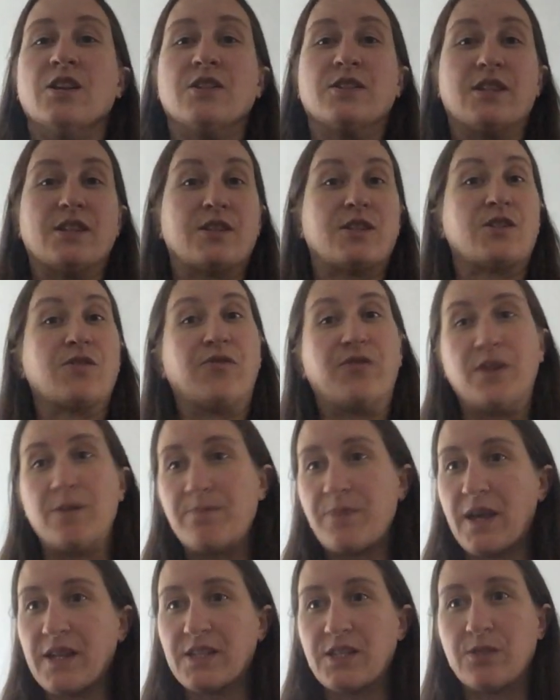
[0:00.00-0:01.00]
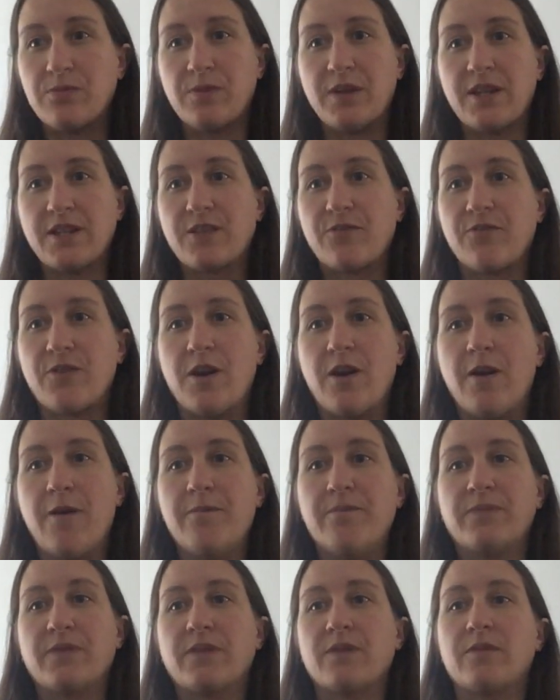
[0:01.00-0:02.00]
Just flip that switch
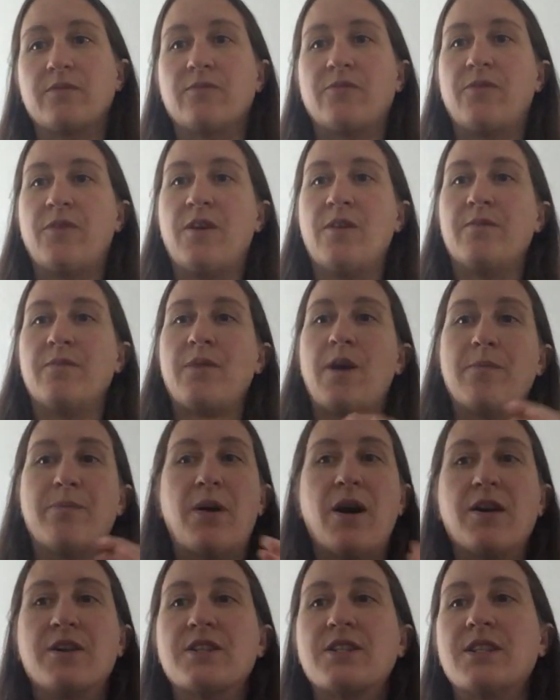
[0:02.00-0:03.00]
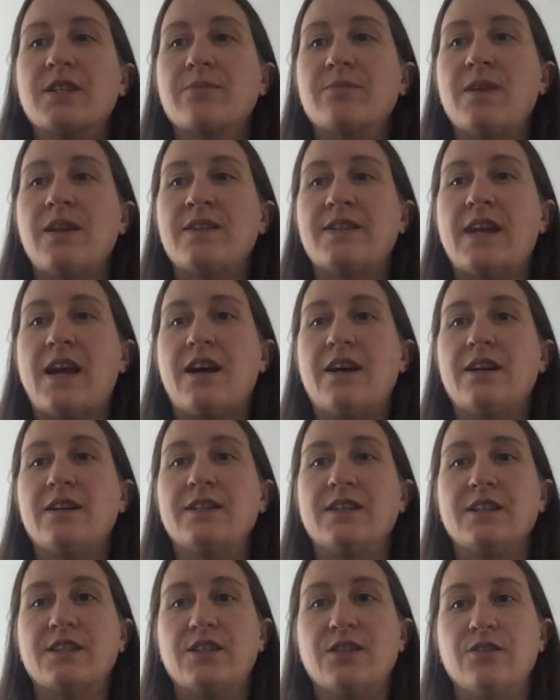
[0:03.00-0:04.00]
from a punishing
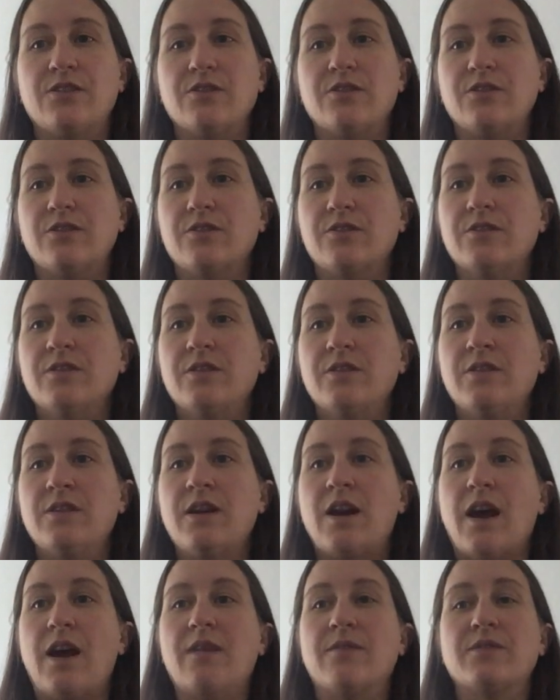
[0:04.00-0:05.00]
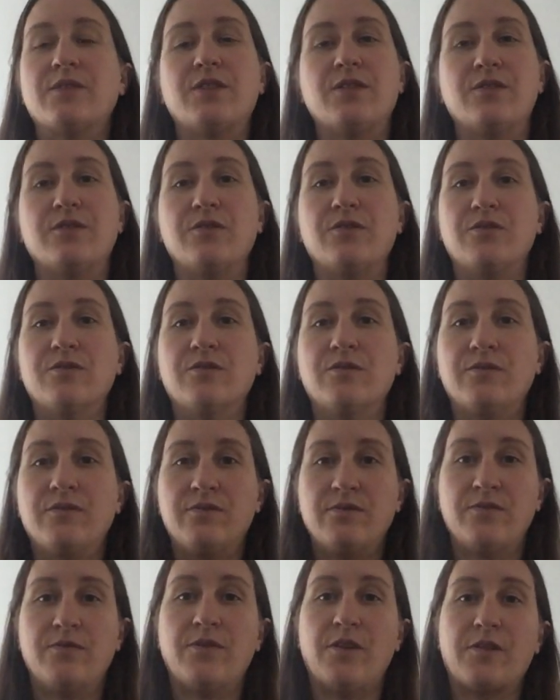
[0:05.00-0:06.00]
mentality to
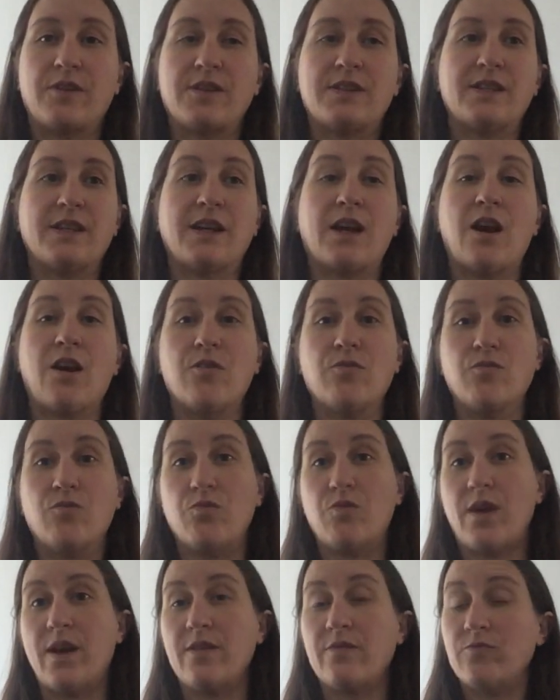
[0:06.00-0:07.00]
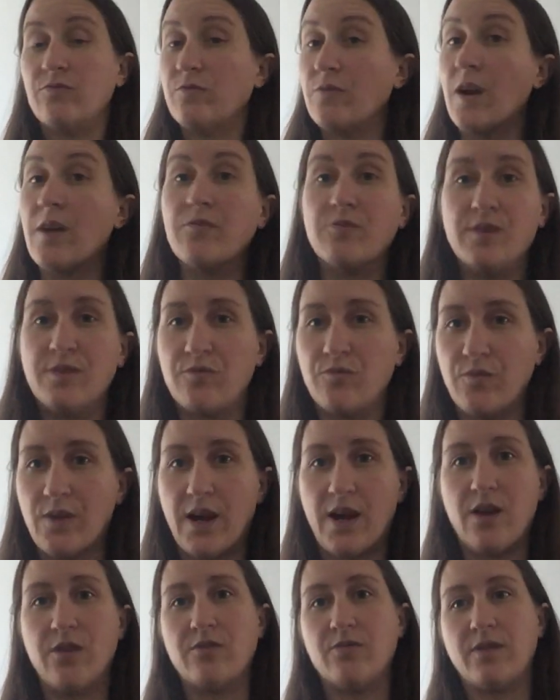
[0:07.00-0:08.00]
focusing on what went
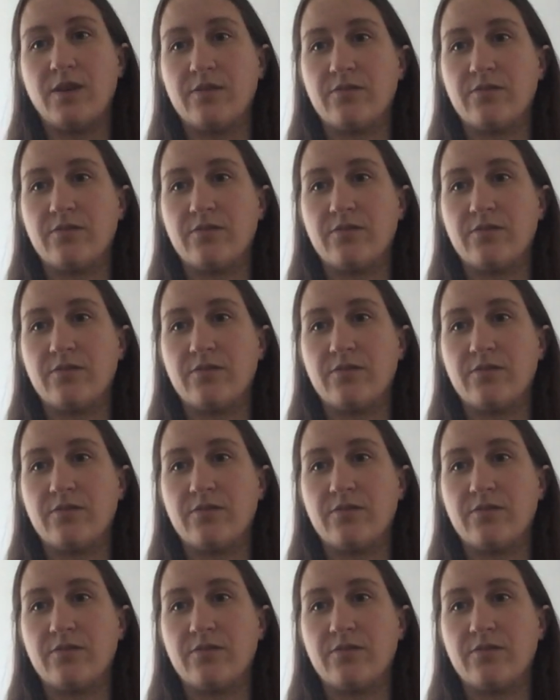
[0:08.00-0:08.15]
well,